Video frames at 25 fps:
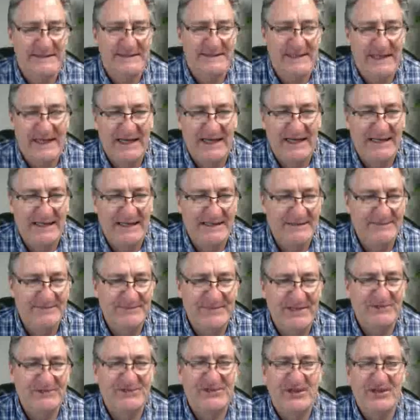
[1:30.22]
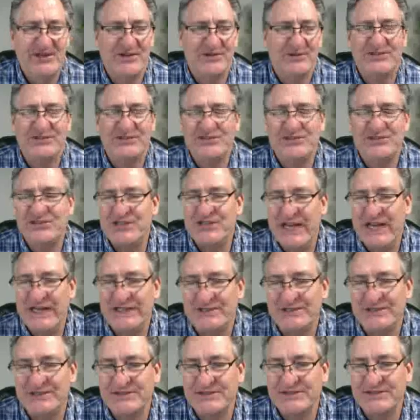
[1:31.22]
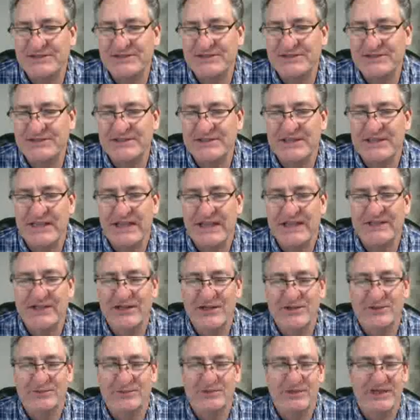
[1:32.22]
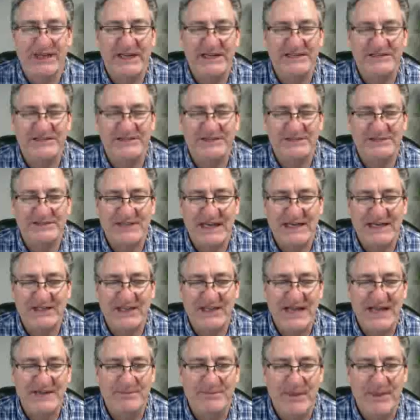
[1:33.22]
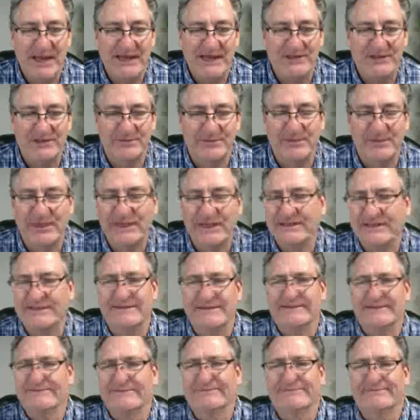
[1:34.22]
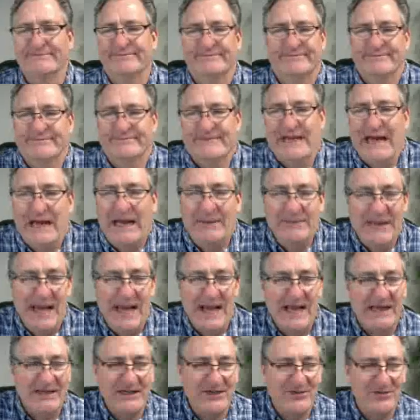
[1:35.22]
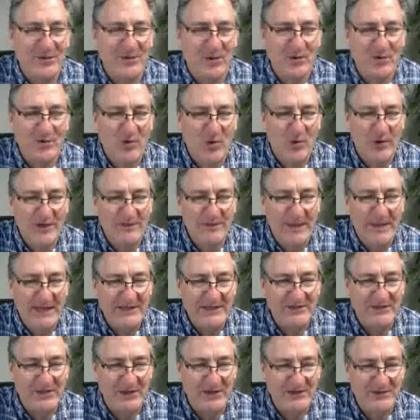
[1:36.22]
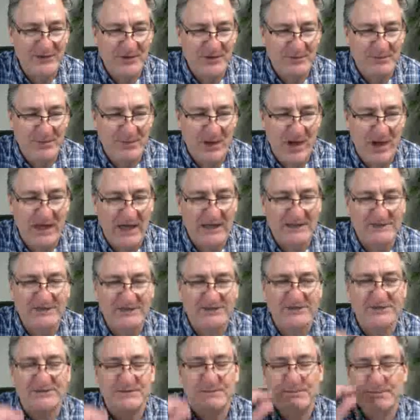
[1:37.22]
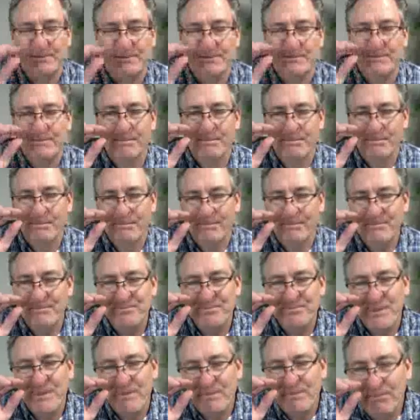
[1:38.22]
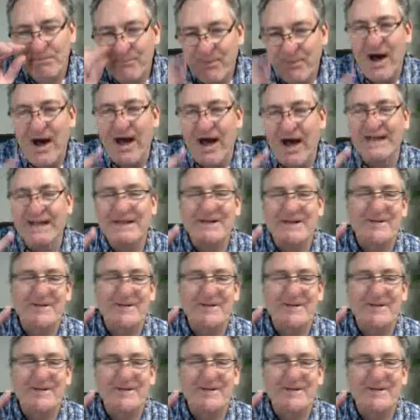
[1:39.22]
Um, there's other exchanges and other places I like better, but I'm not going to throw Coinbase under the box. But